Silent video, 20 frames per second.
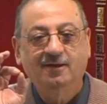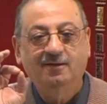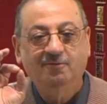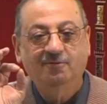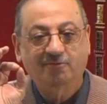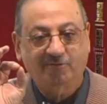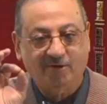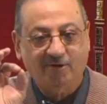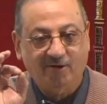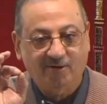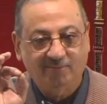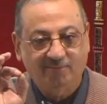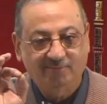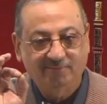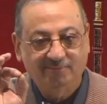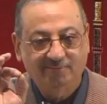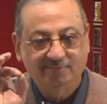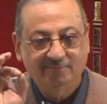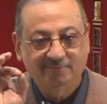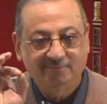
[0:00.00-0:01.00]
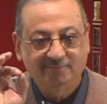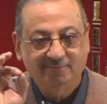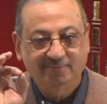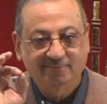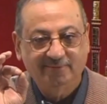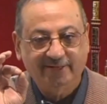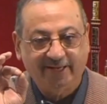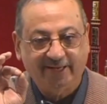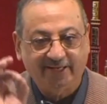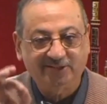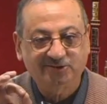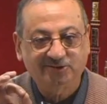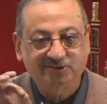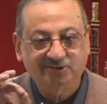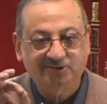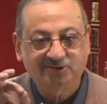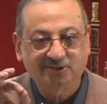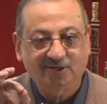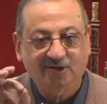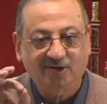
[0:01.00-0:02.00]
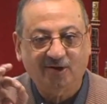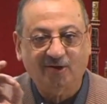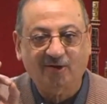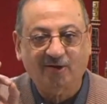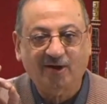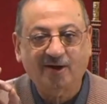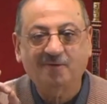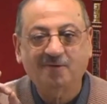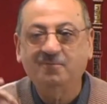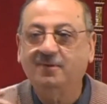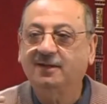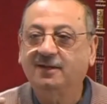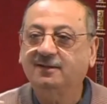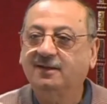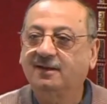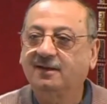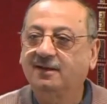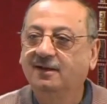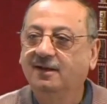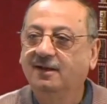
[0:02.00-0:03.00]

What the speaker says: from his or her mother,